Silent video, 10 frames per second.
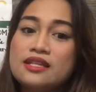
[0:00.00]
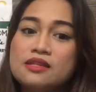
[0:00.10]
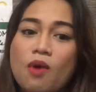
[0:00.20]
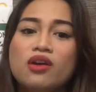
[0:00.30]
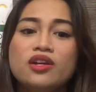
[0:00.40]

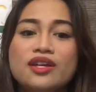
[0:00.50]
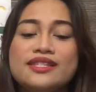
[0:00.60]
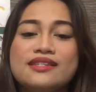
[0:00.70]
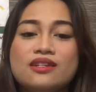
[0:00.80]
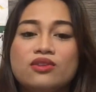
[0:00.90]

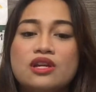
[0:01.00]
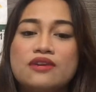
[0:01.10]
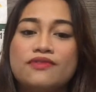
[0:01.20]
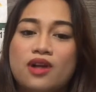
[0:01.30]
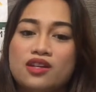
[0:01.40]
Democritus is a
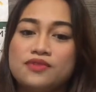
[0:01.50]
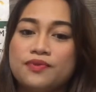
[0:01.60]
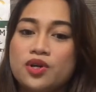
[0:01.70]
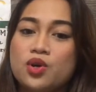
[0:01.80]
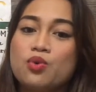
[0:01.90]
Greek
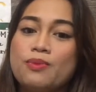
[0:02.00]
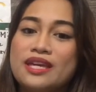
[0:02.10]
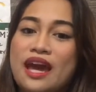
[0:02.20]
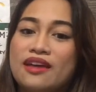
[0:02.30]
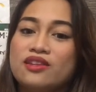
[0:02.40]
philosopher who
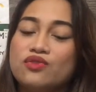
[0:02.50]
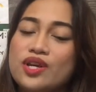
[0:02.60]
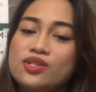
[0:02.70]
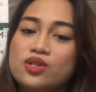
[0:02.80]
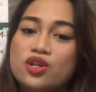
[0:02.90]
began the
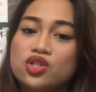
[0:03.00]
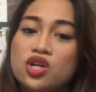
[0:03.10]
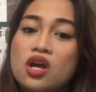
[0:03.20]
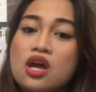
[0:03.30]
research